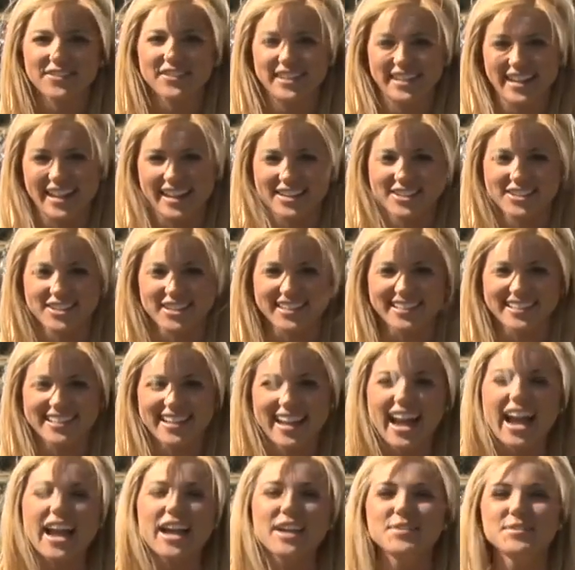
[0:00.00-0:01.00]
Connection.
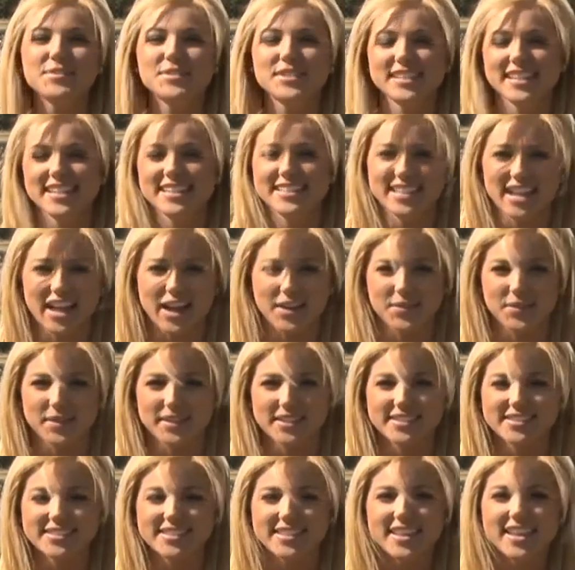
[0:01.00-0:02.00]
I'm Gina Thomas.
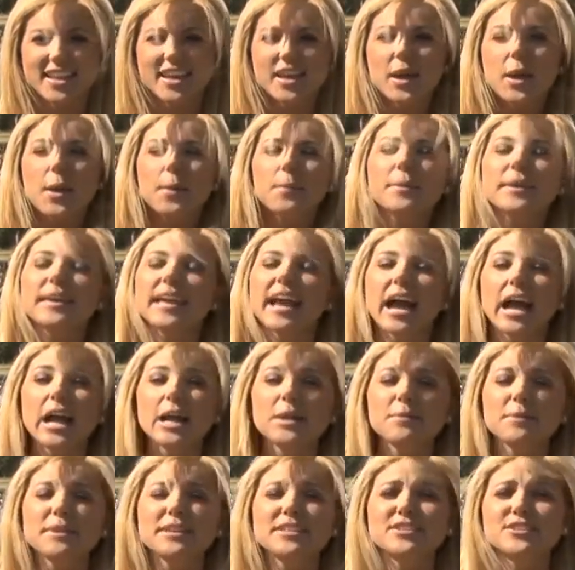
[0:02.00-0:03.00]

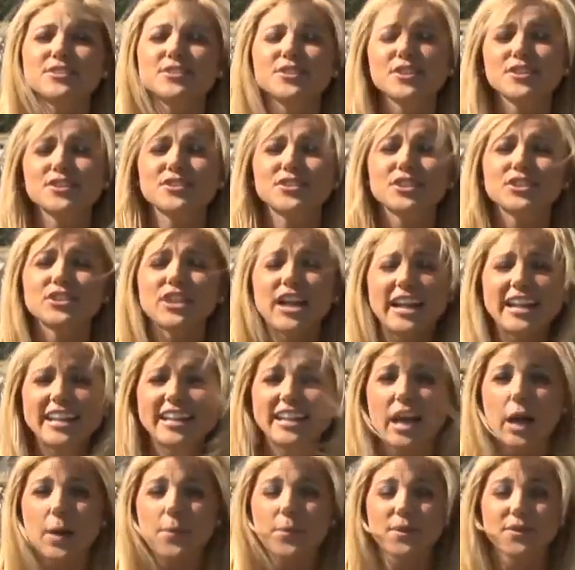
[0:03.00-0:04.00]
Behind me, students are lining
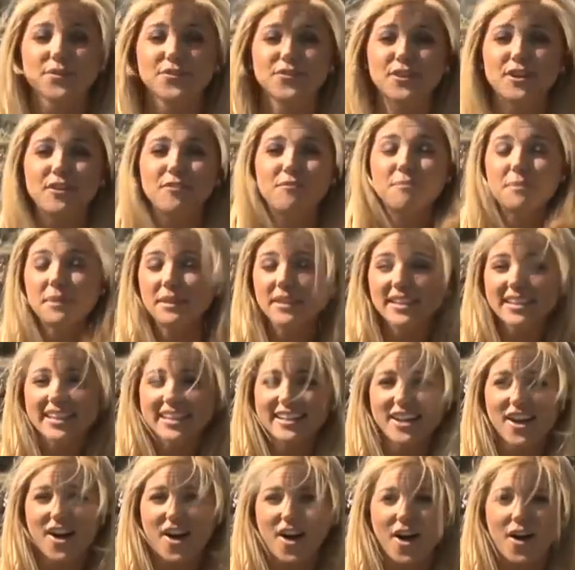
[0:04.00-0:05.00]
up in front of
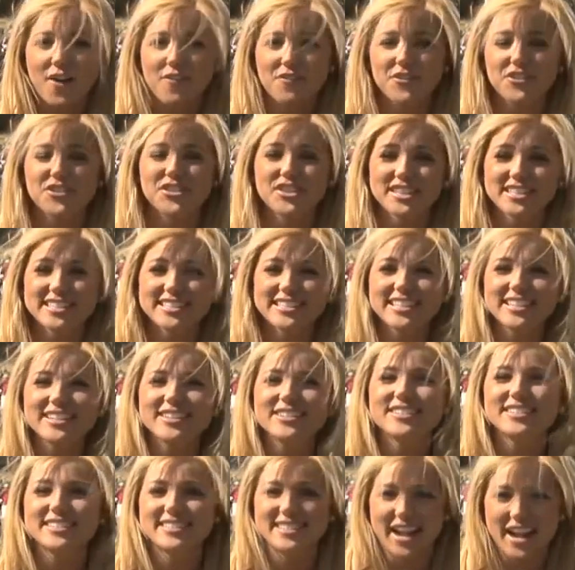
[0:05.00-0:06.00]
Millican Hall for this
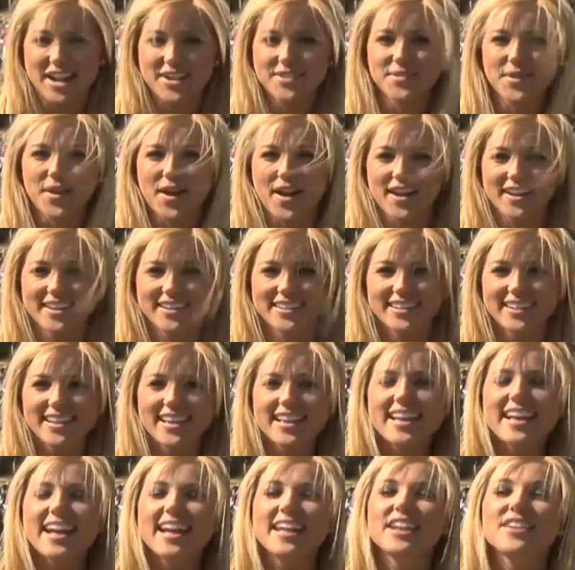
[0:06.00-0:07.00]
year's Knight Walk,
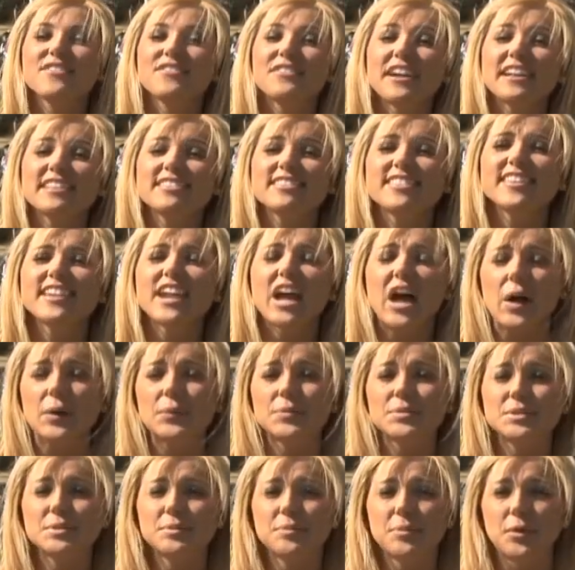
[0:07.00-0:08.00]
an event that helps
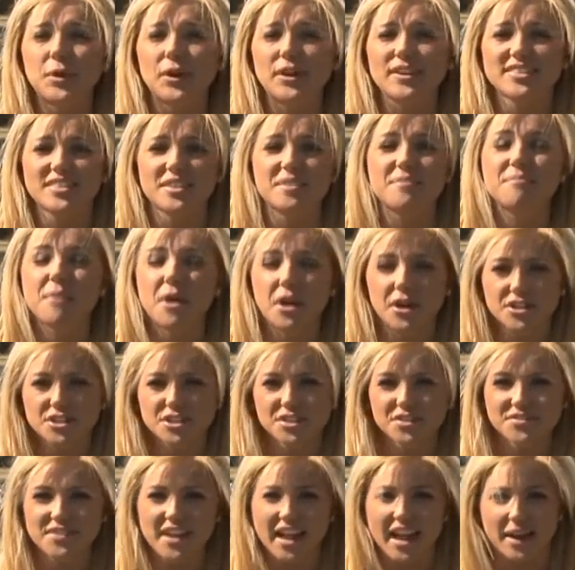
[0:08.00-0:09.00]
support the March
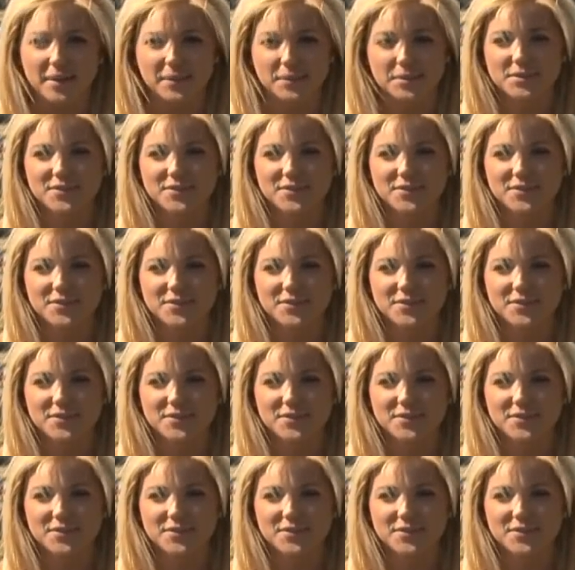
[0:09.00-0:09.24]
of Dimes